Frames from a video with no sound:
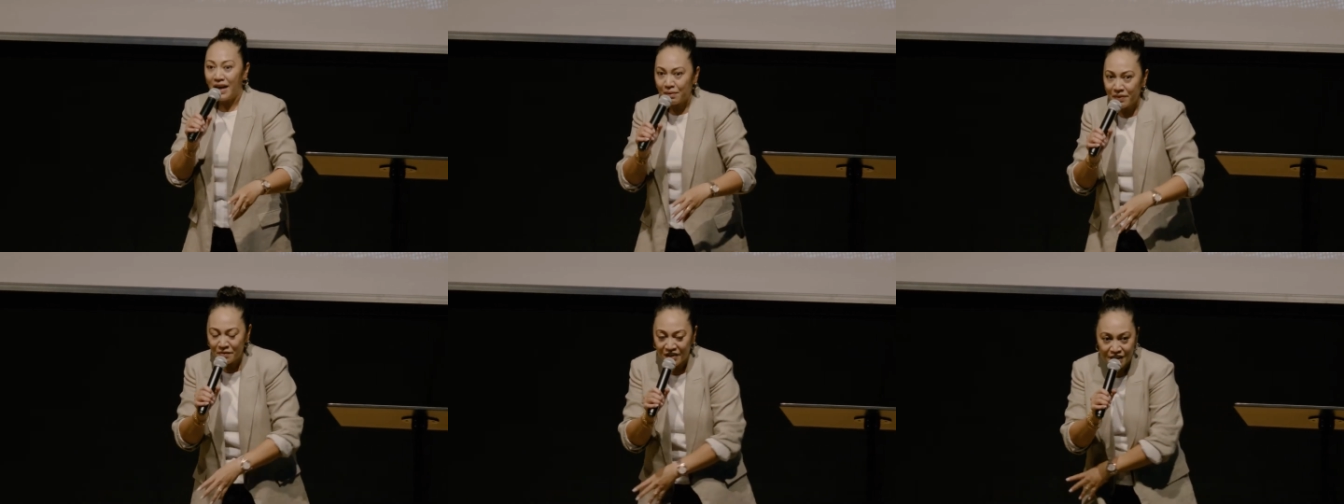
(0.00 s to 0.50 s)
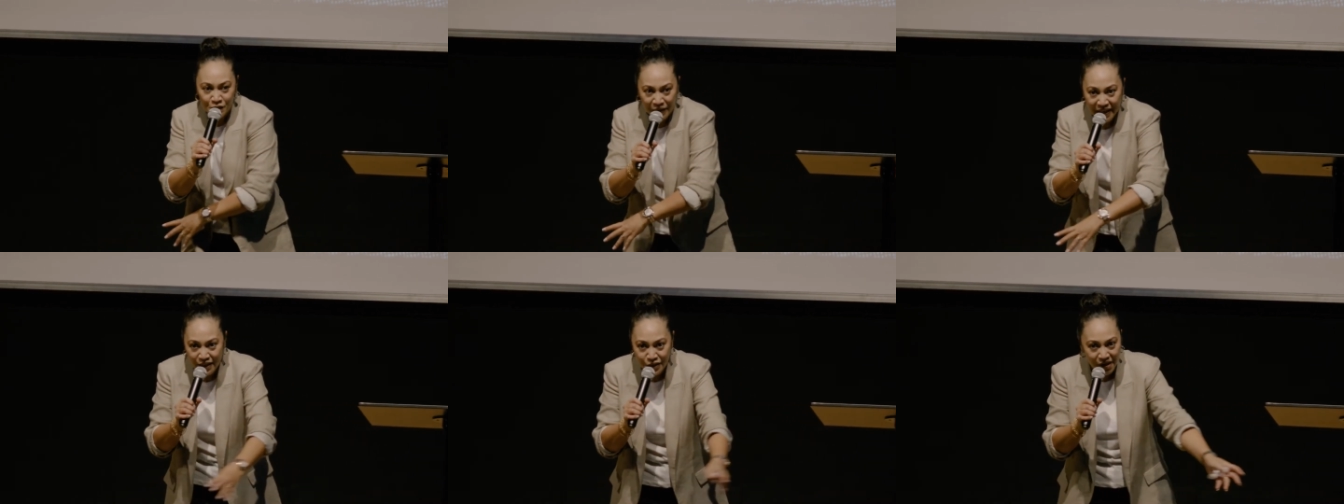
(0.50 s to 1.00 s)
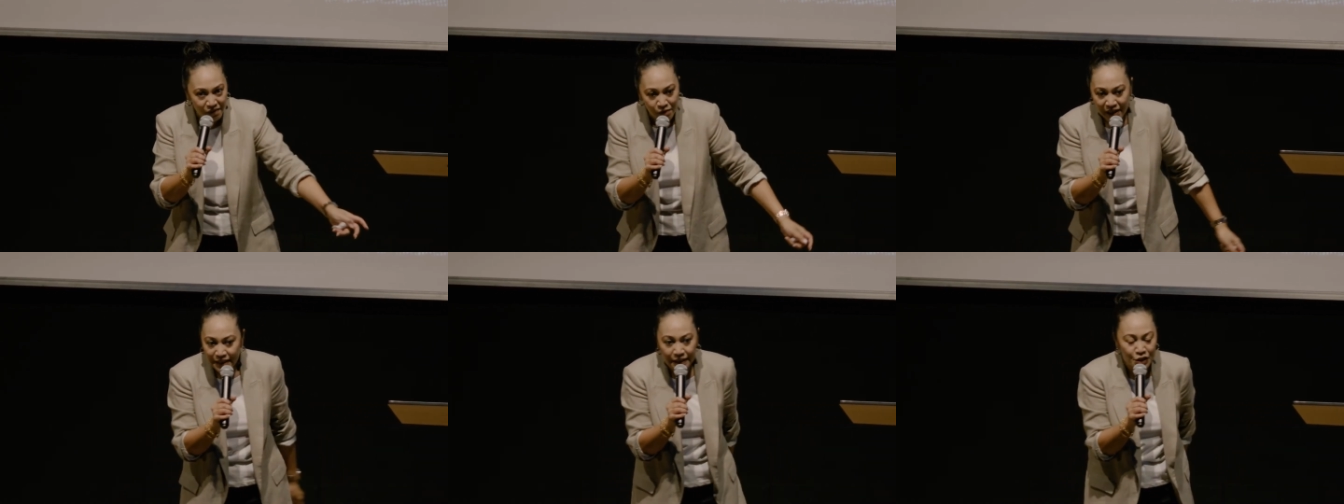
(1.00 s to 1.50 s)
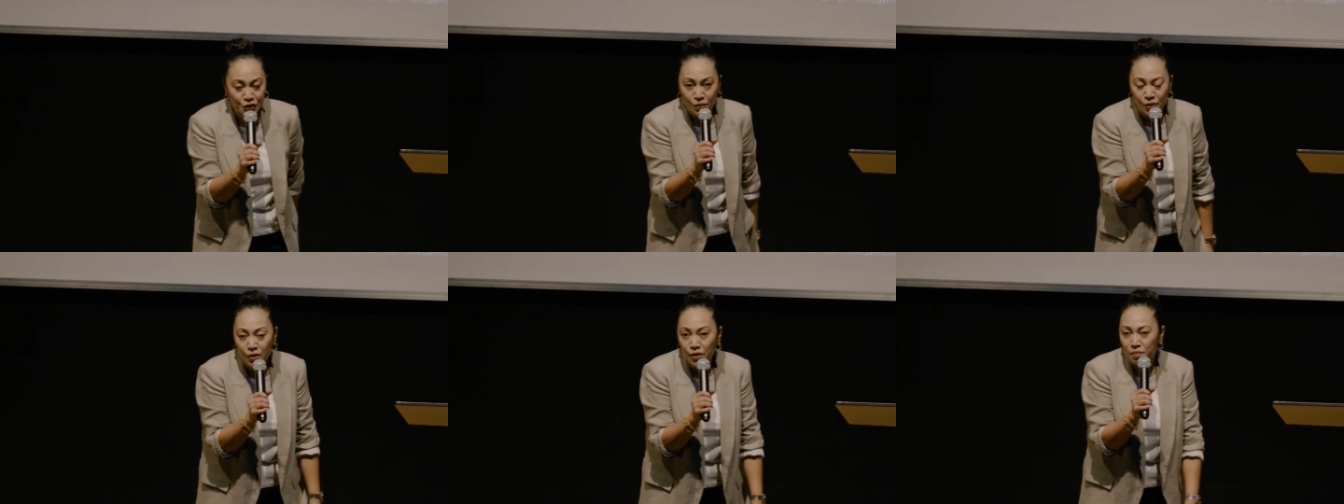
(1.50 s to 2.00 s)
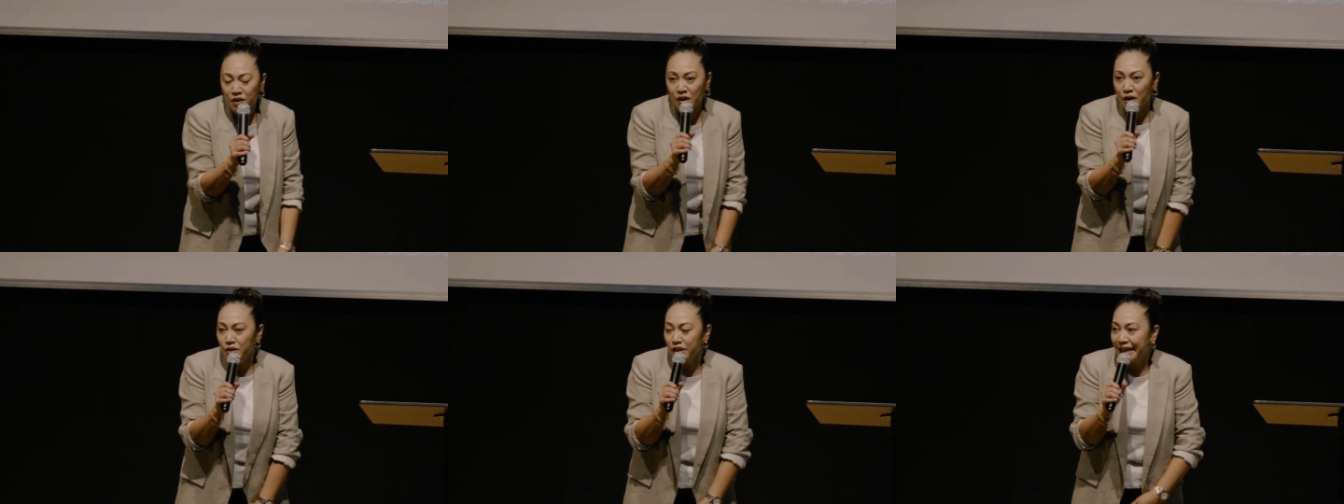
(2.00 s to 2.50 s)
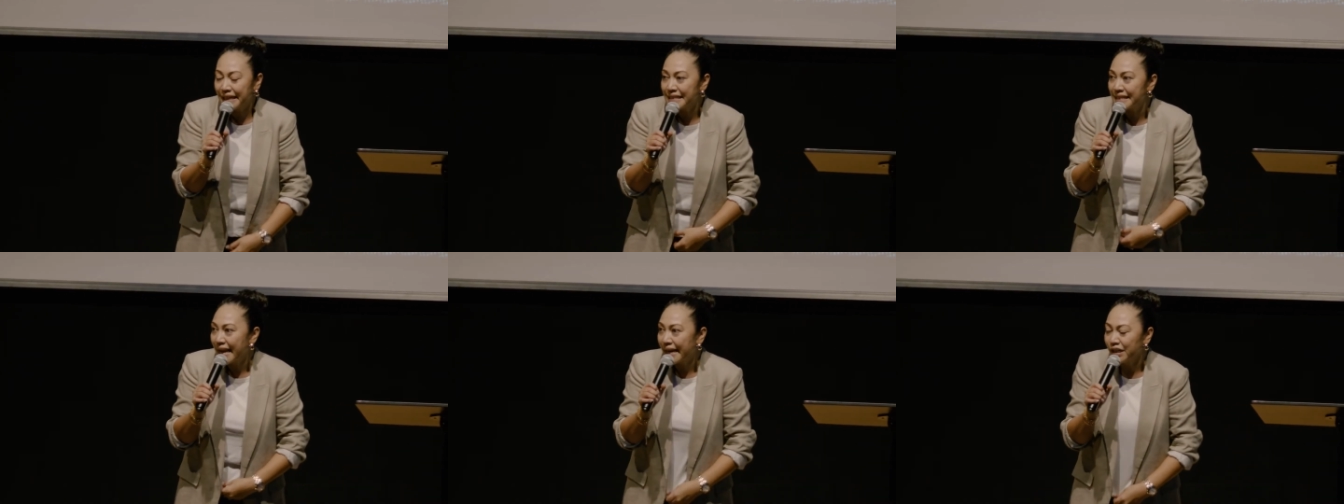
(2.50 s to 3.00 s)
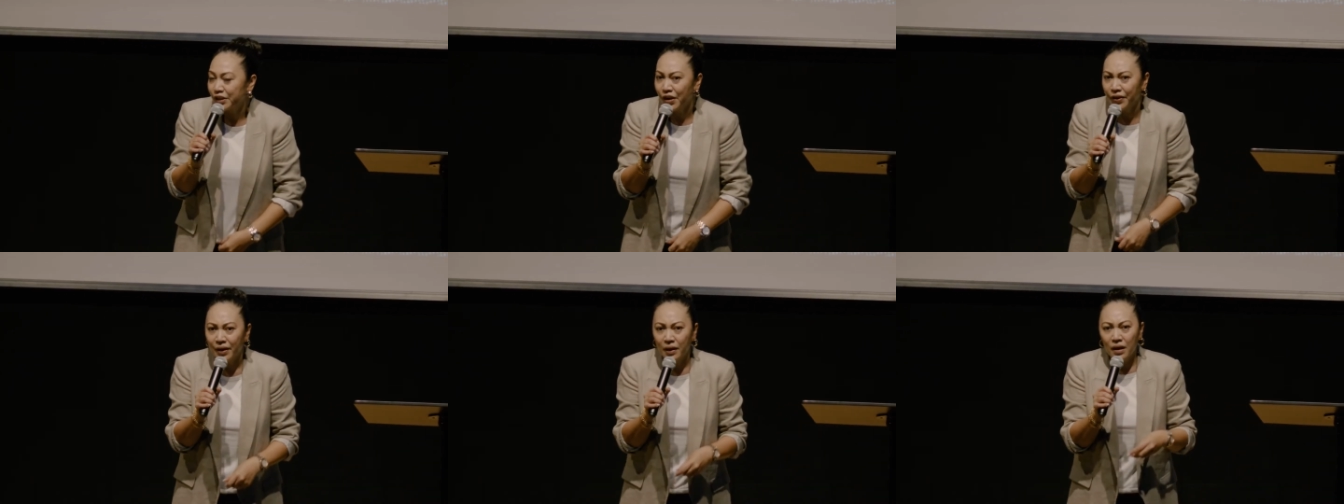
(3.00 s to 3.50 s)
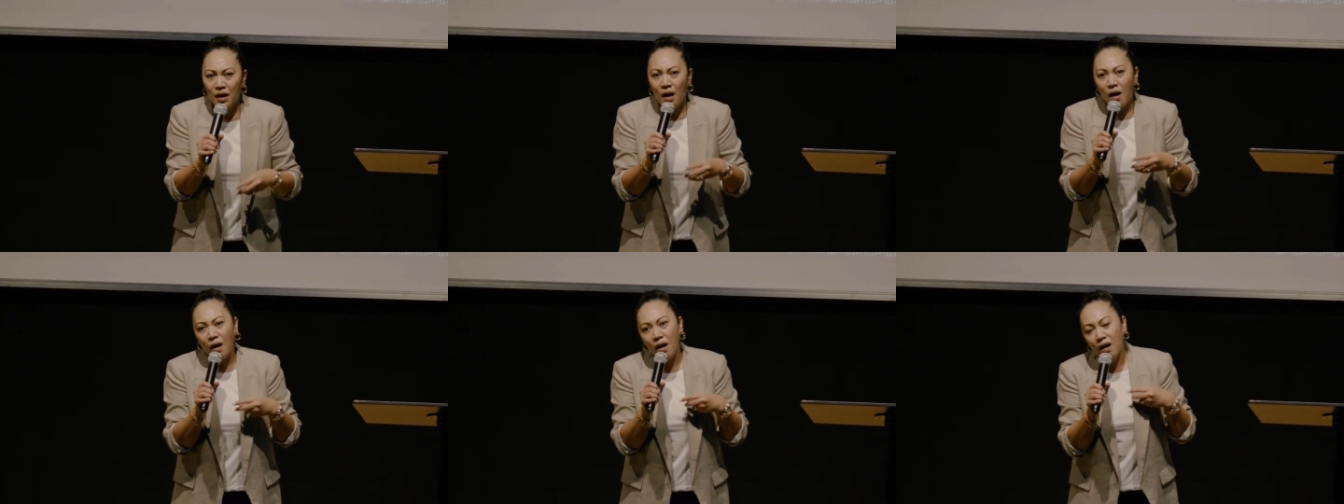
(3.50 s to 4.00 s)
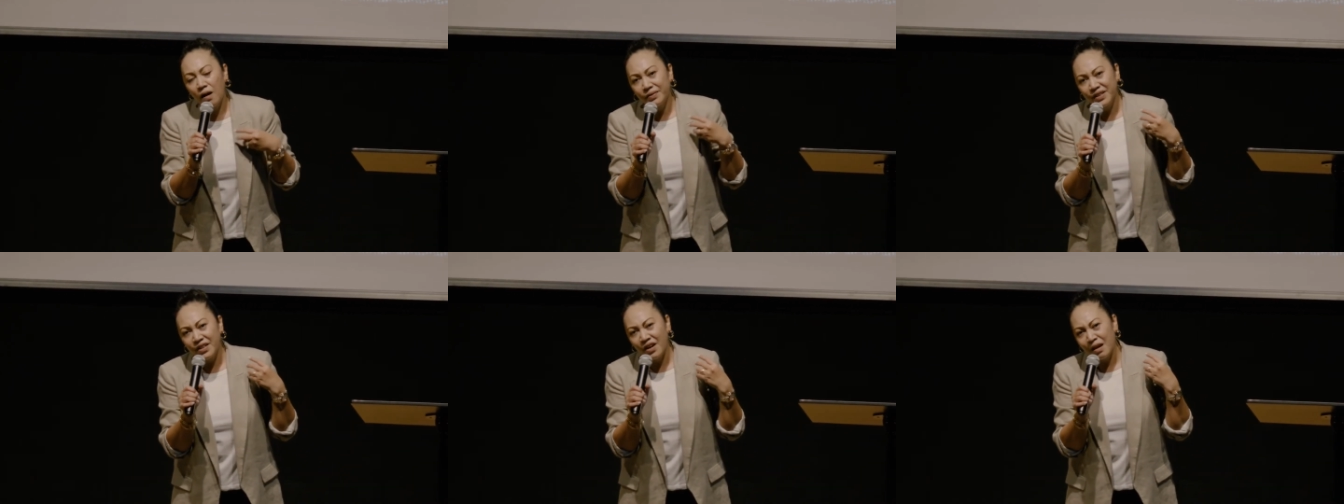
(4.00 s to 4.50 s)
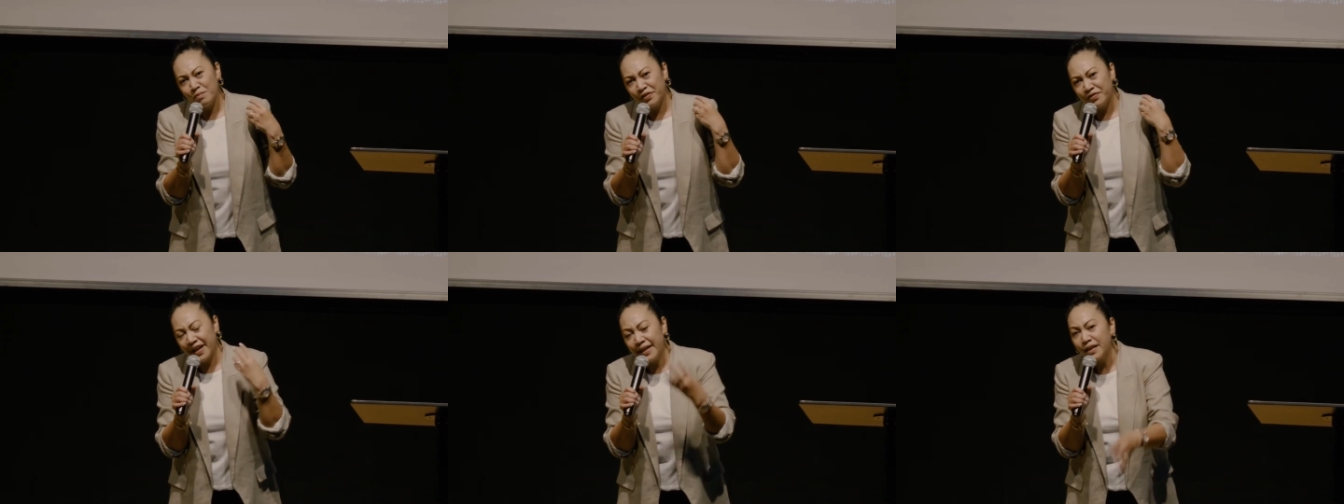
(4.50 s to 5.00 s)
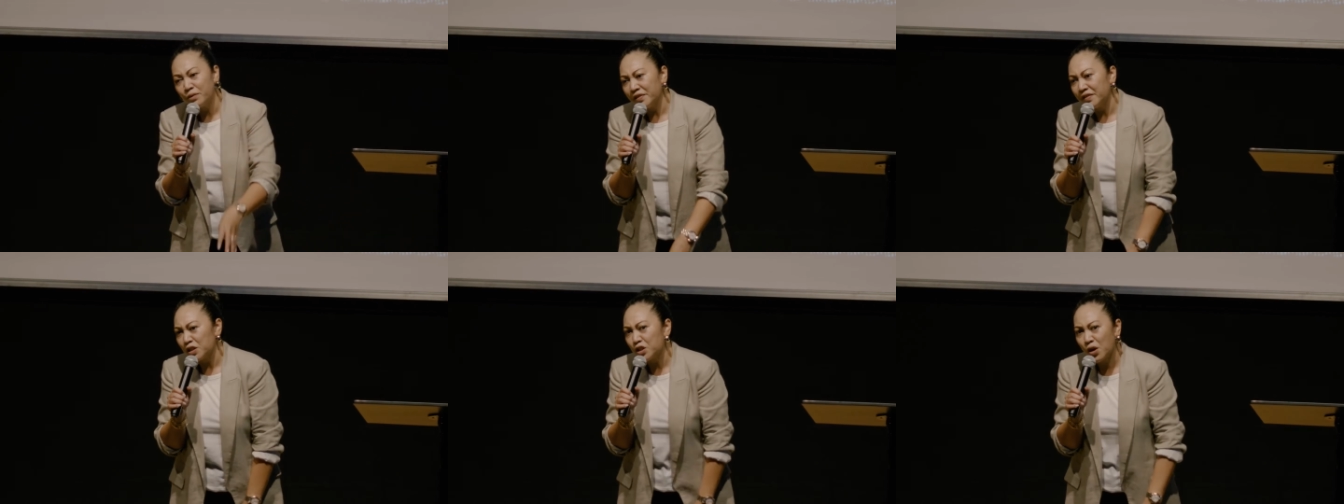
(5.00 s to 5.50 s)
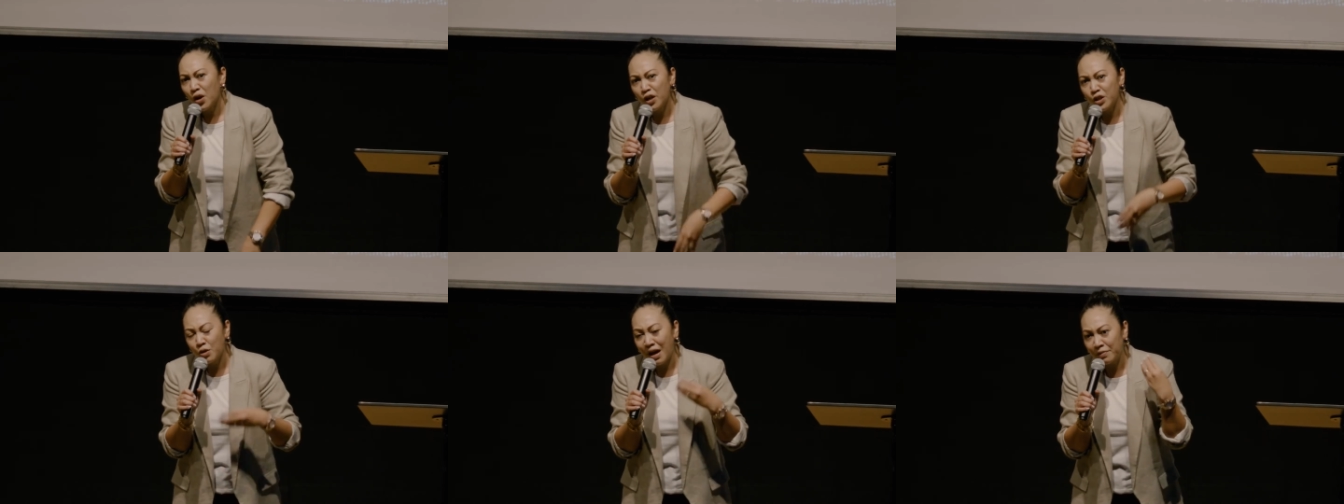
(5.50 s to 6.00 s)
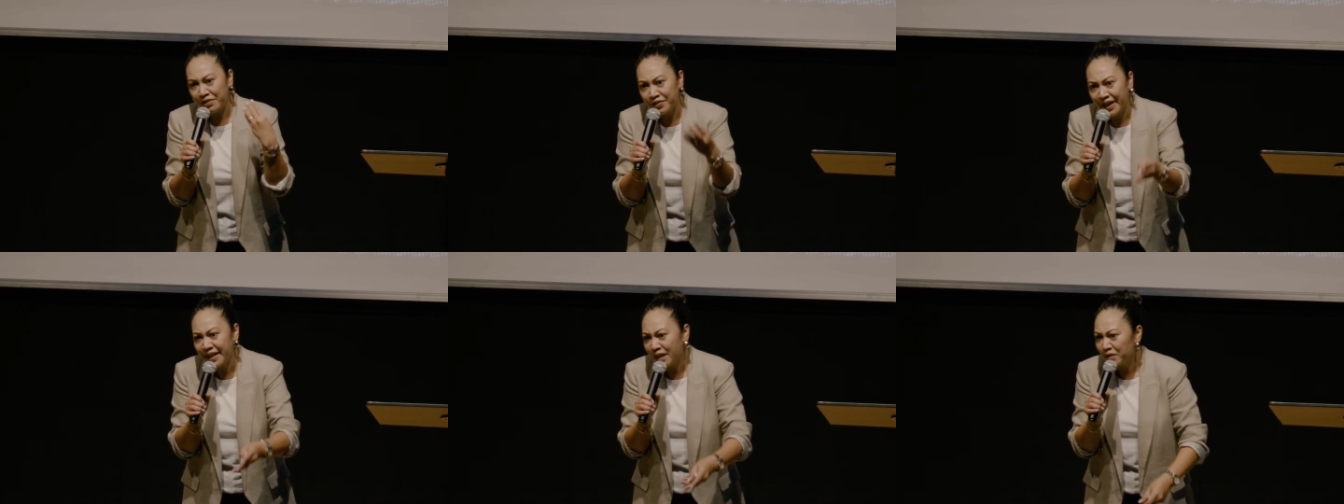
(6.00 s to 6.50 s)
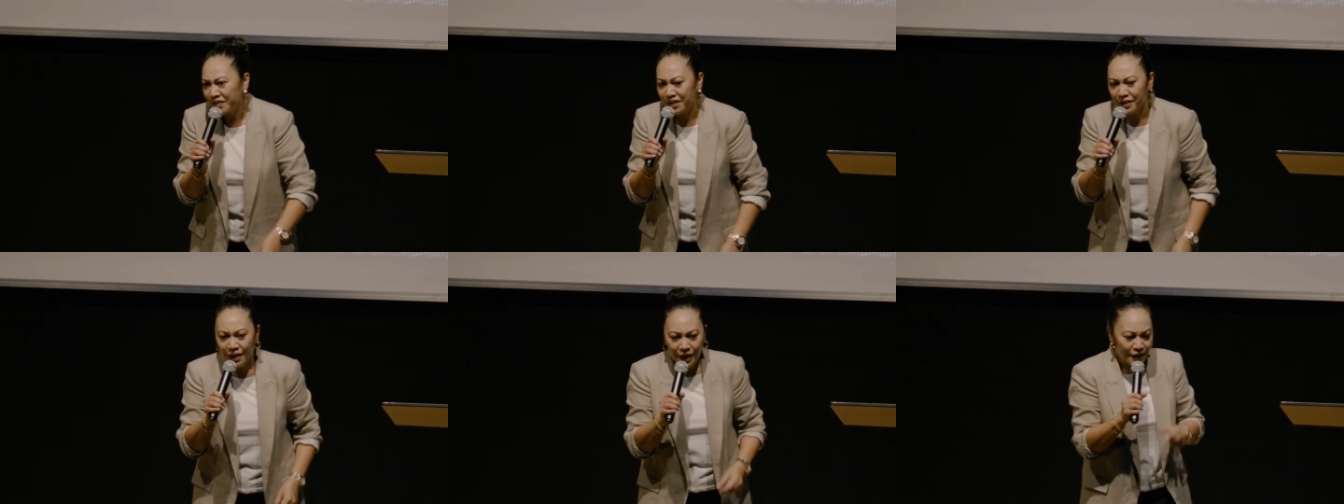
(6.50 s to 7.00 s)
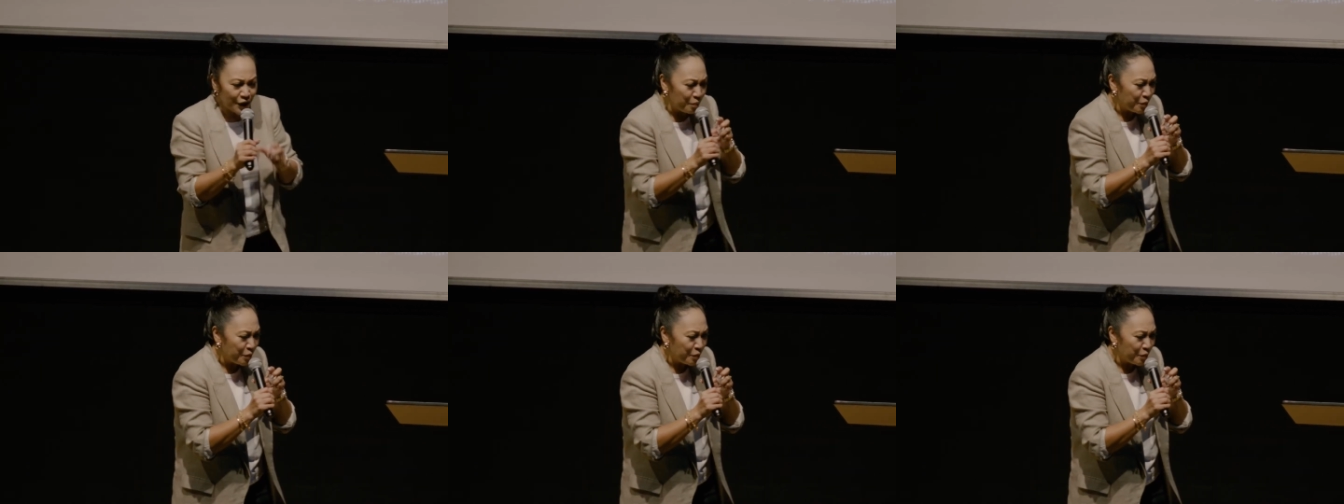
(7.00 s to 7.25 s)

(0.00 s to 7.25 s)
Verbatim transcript: and I'm even speaking to everyone in this room. You know, you can say, you know, oh, you know, I'm offended with the church, or I'm offended with the